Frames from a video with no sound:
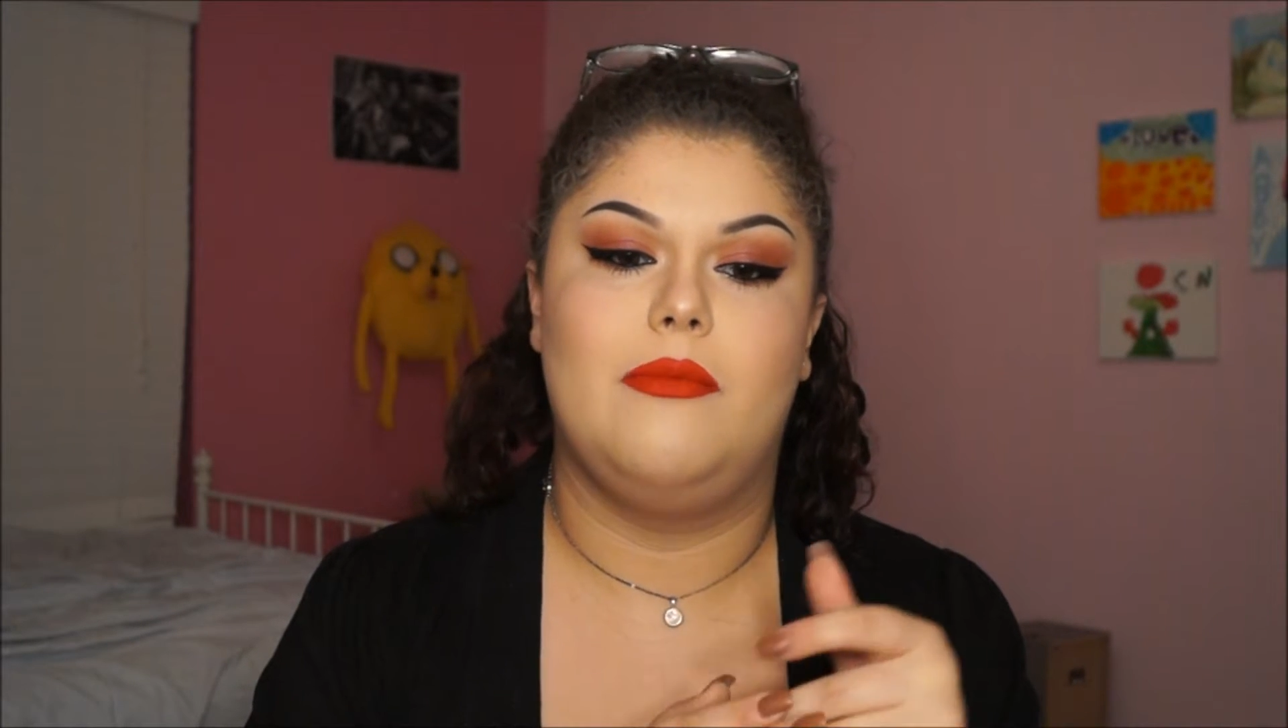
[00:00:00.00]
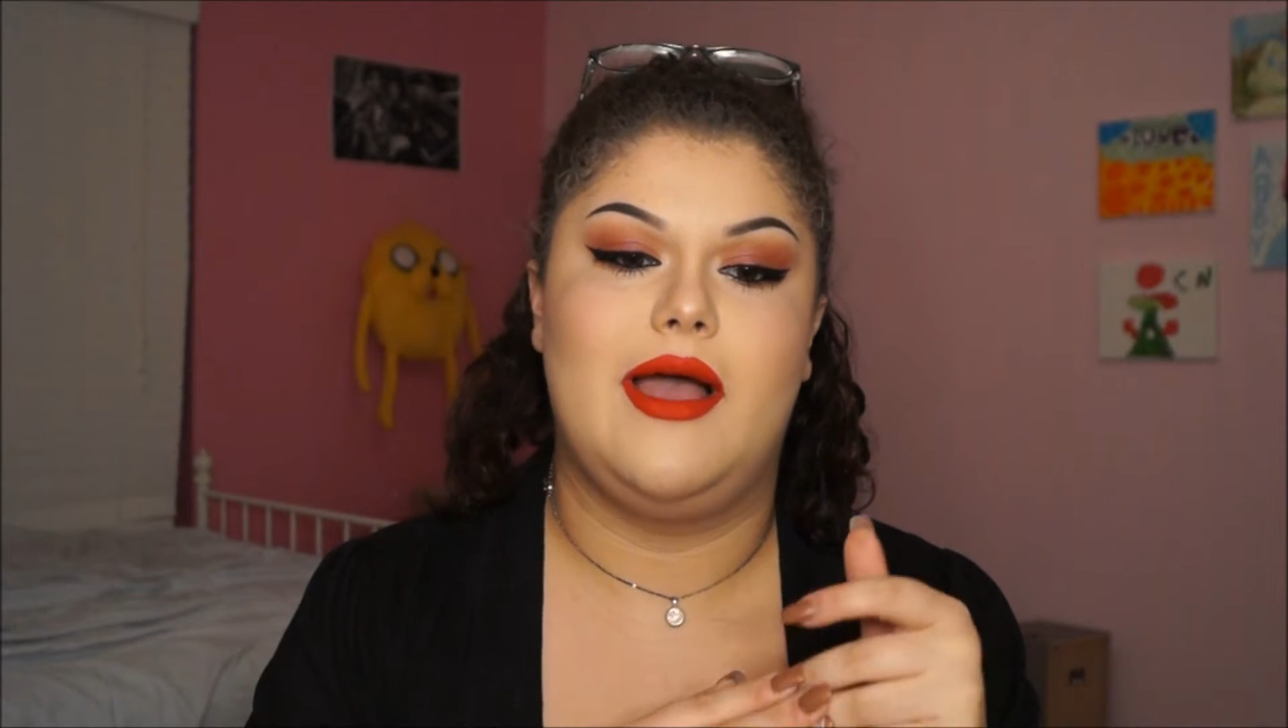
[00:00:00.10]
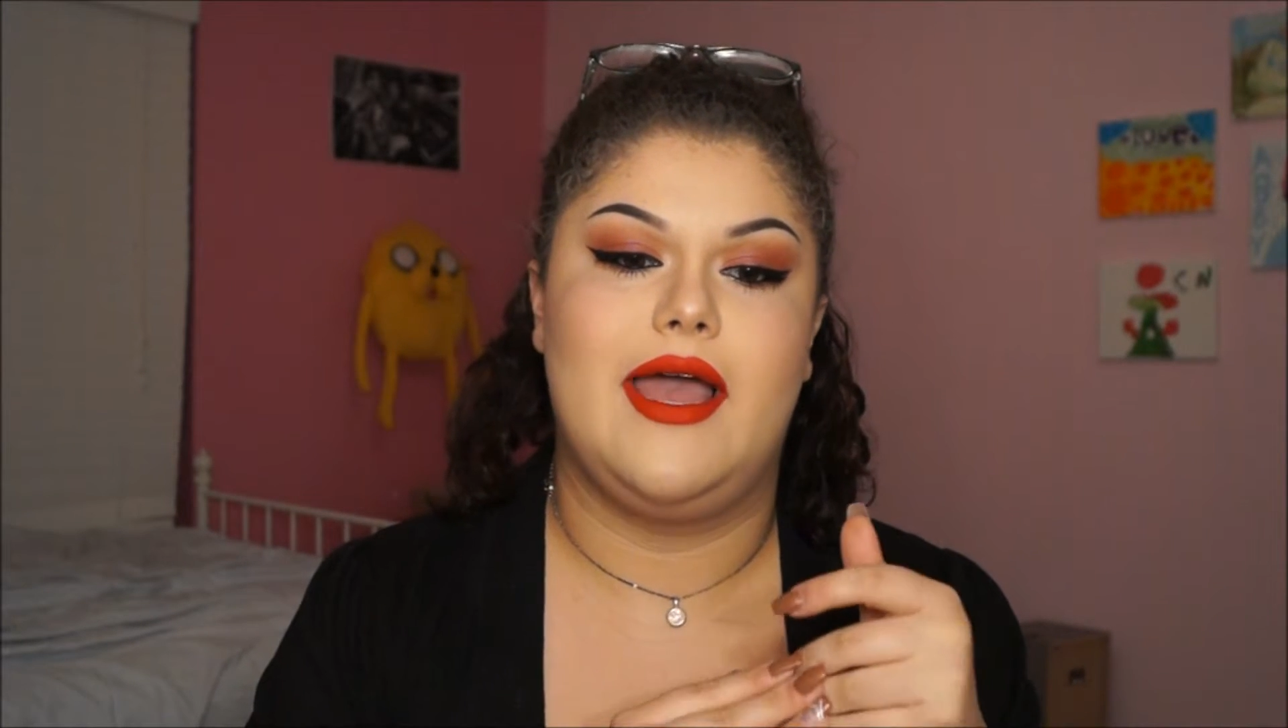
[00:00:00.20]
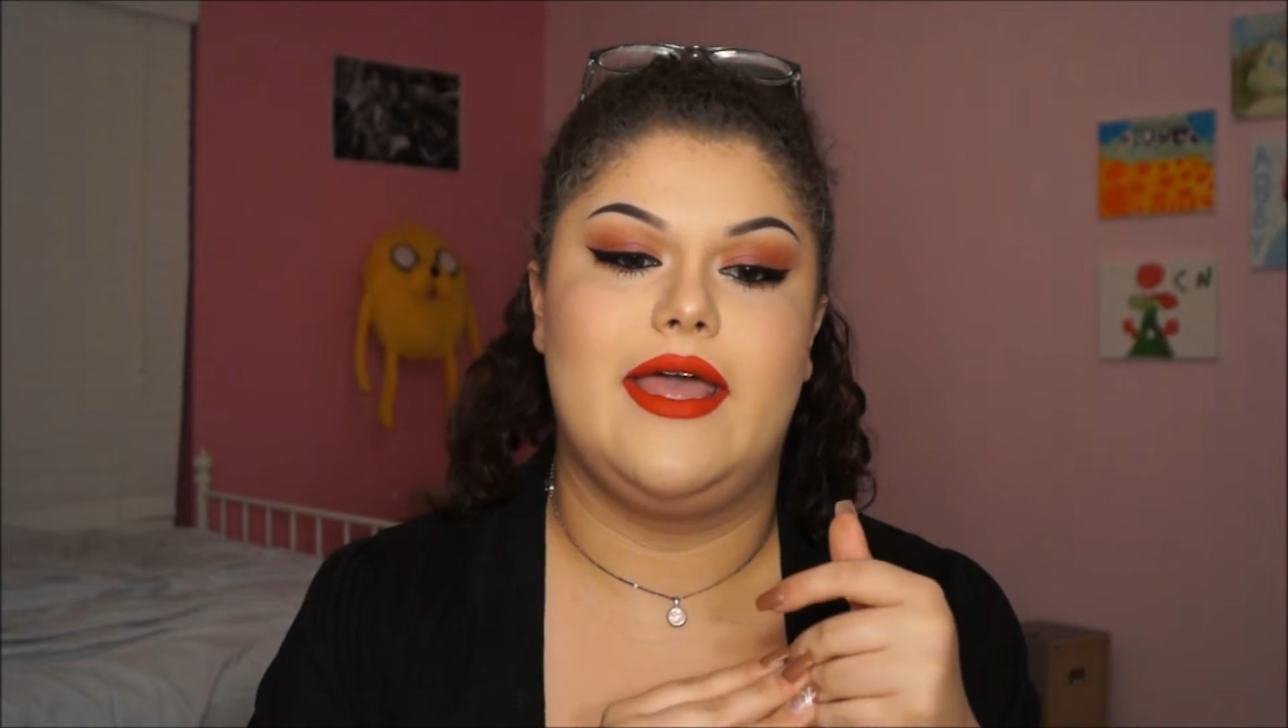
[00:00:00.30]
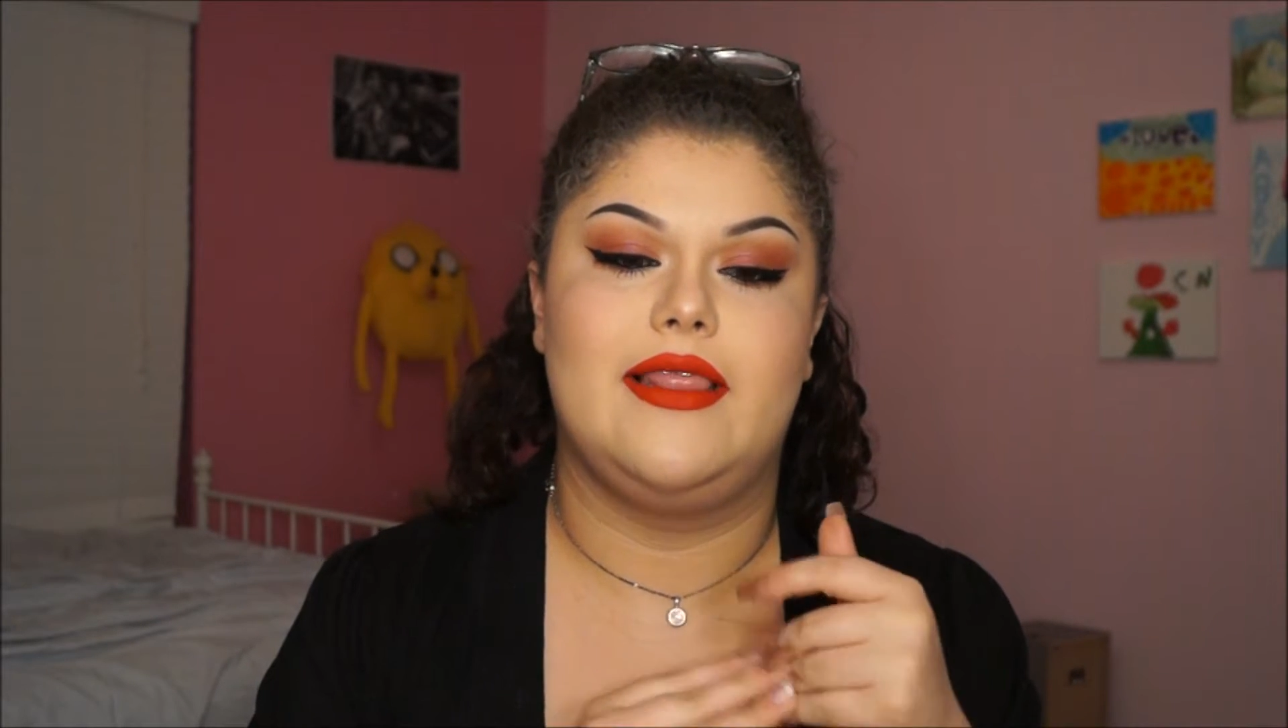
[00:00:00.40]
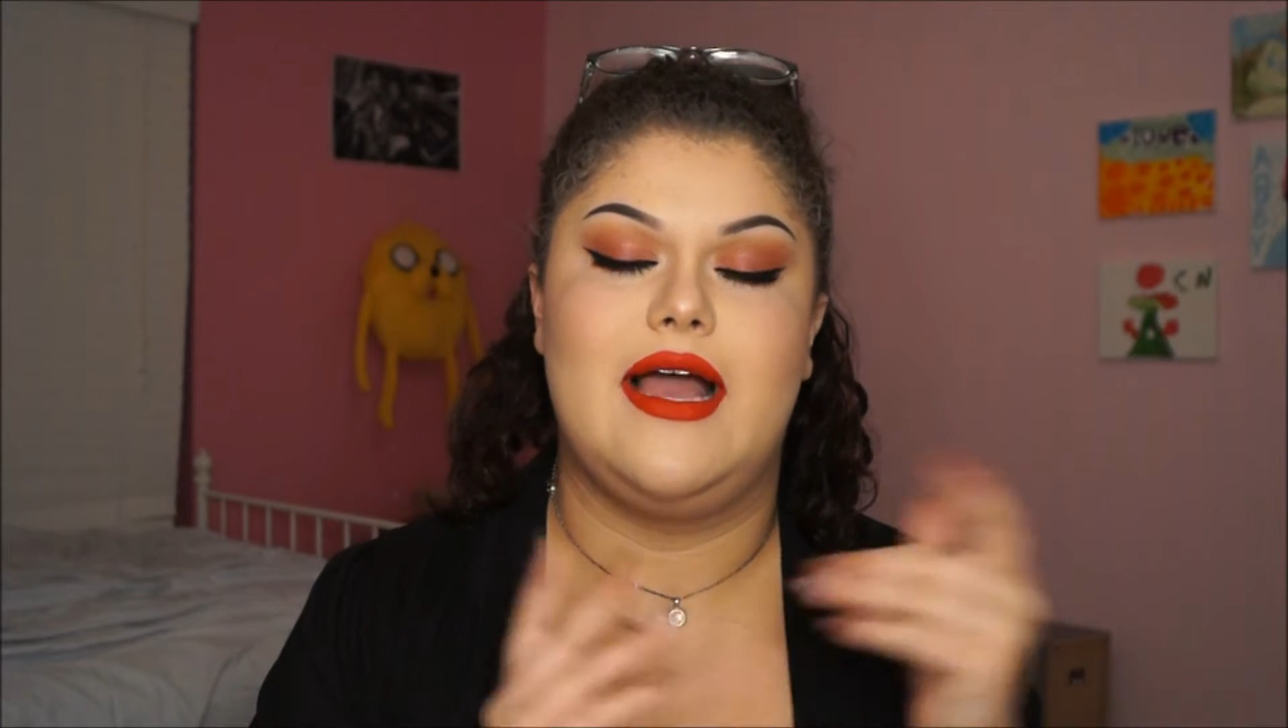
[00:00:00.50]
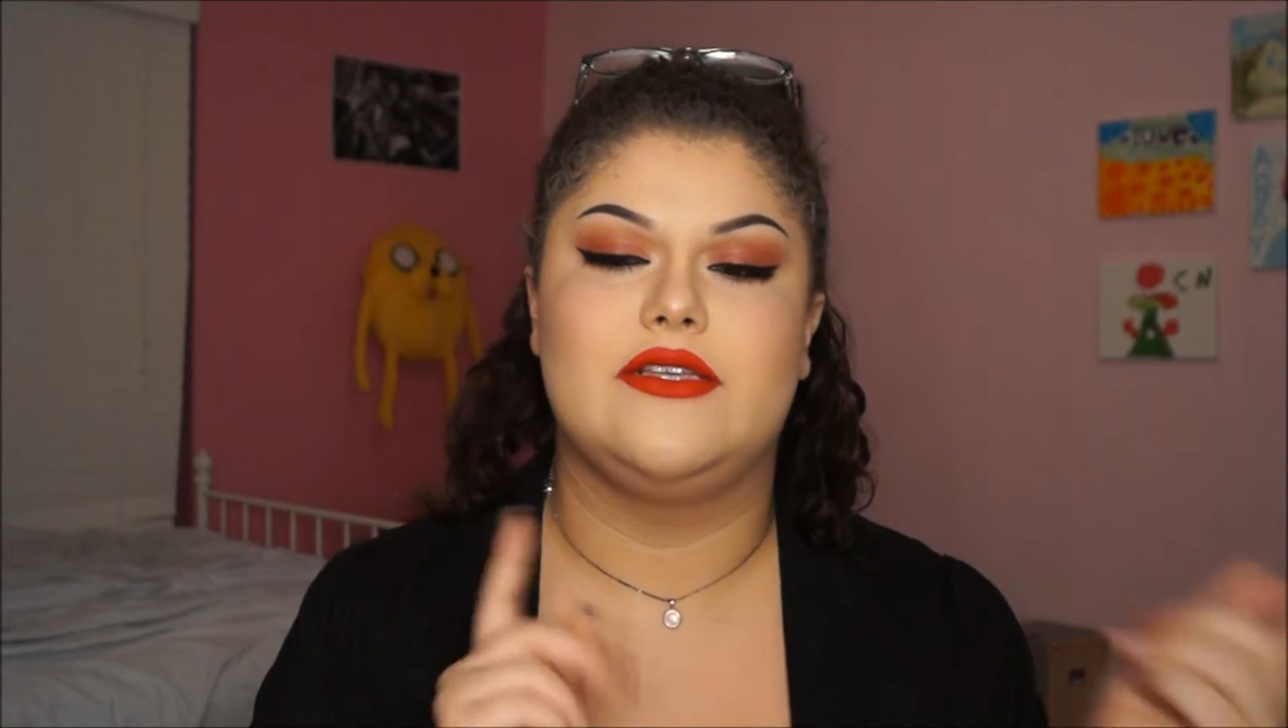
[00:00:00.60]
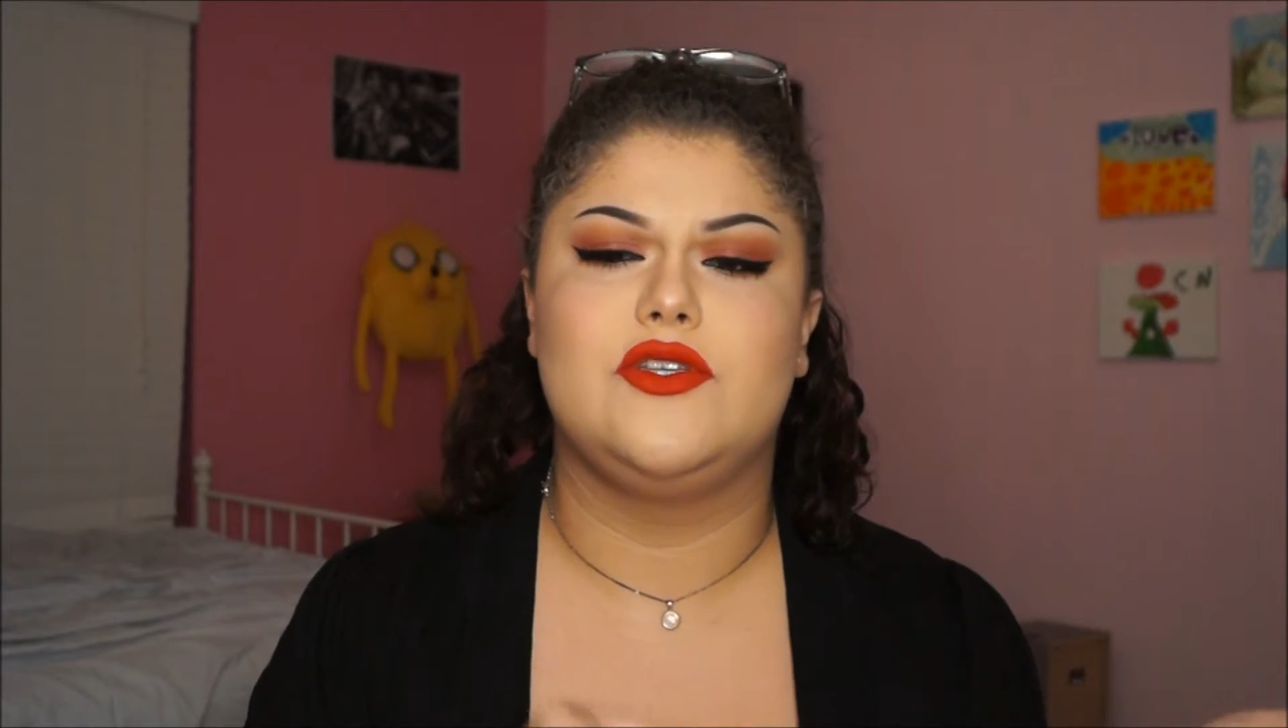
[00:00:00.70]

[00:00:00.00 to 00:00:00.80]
my last